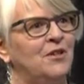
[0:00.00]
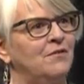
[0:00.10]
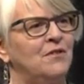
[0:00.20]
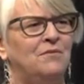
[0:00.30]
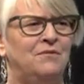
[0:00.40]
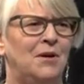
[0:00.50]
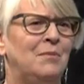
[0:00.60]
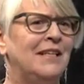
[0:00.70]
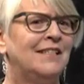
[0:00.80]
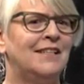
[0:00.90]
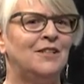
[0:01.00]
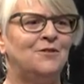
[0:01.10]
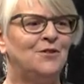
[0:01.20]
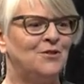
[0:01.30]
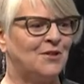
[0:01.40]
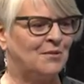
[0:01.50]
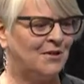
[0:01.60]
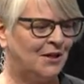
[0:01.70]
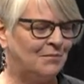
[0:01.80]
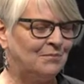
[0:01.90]
I have some amazing interviews
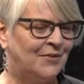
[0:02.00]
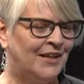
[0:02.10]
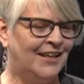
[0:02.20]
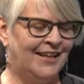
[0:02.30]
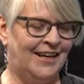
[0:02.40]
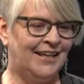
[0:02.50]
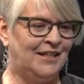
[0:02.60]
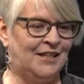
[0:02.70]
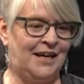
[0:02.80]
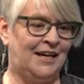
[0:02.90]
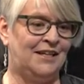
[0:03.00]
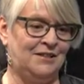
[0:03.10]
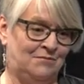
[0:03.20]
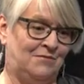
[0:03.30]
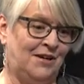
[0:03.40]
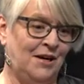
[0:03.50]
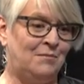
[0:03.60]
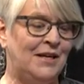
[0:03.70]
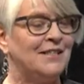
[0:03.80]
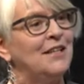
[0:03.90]
coming up up and, and
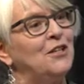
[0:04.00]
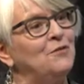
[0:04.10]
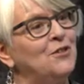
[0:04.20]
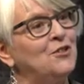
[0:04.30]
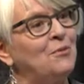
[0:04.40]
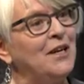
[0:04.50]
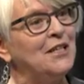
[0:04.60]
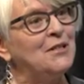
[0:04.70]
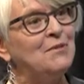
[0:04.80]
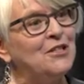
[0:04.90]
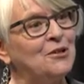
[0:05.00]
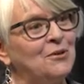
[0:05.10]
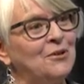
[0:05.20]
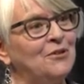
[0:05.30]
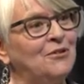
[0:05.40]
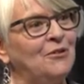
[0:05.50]
amazing interviews waiting to be told. So.